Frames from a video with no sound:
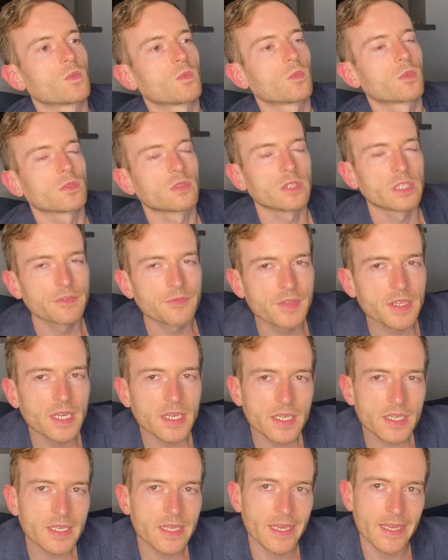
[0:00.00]
We're living
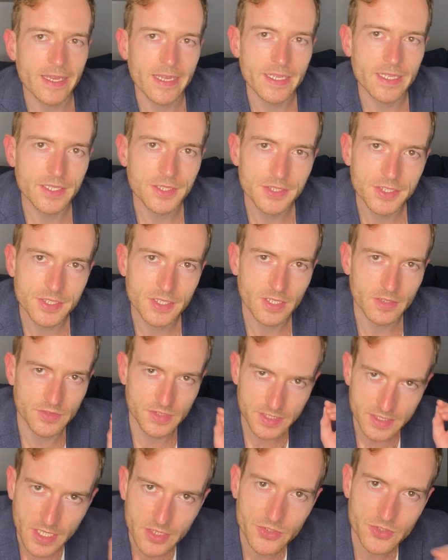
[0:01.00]
in an age of
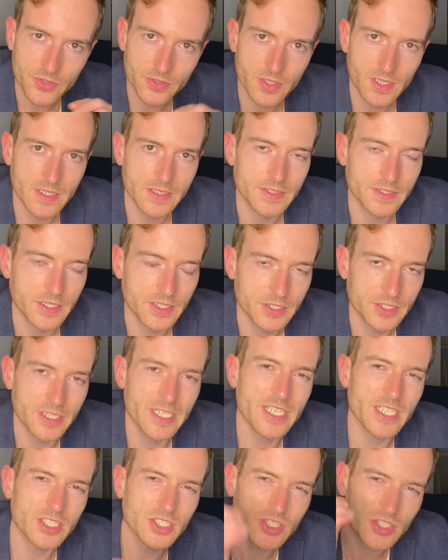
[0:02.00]
centralization,
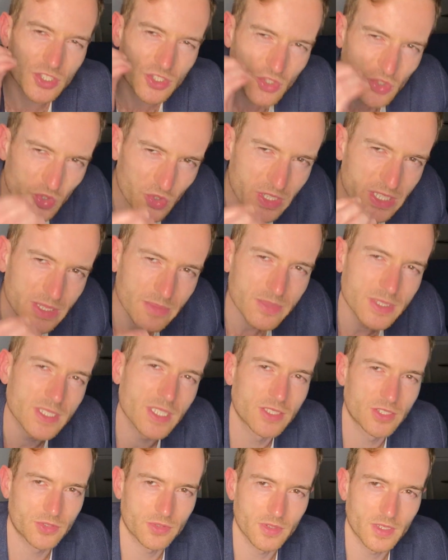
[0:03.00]
extreme
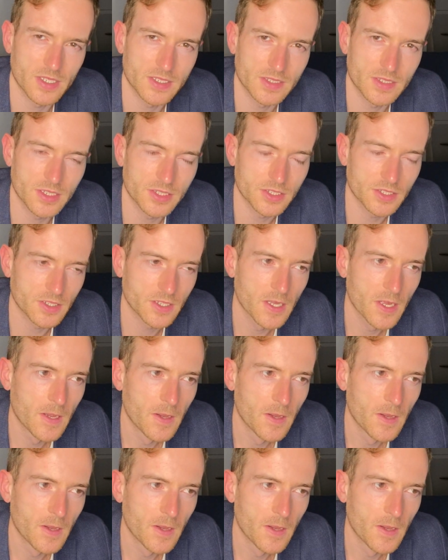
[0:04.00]
centralization.